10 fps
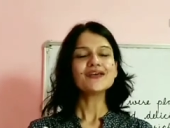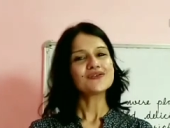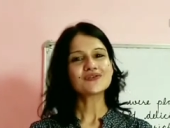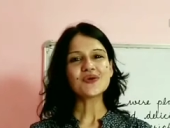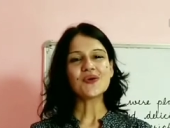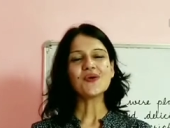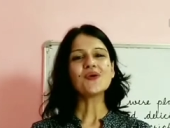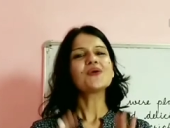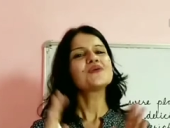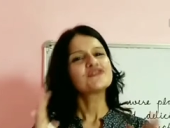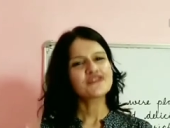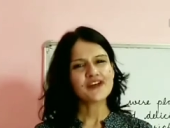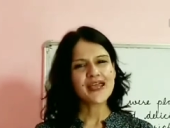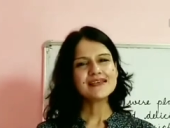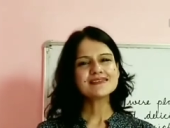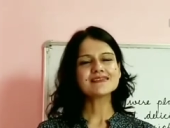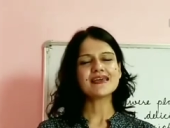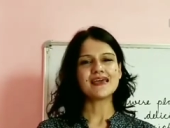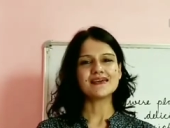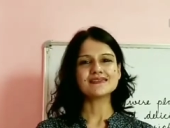So, phrase
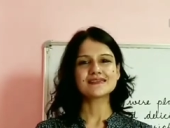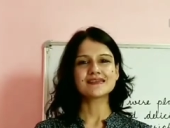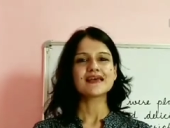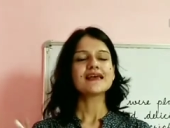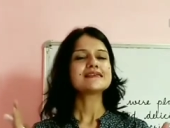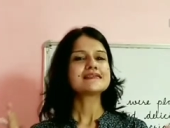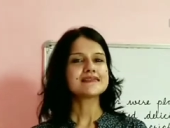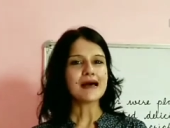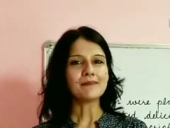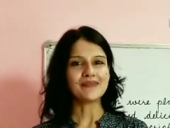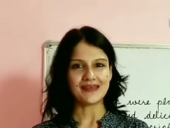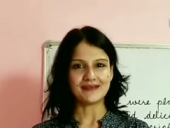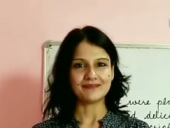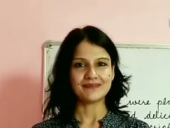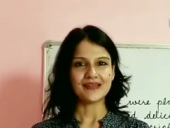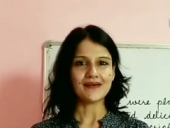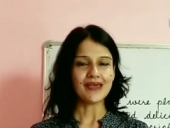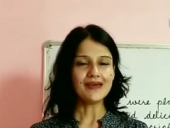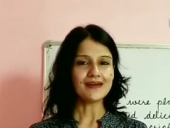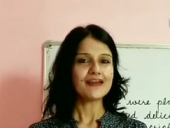is something,
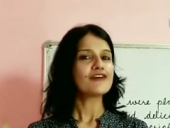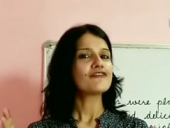okay?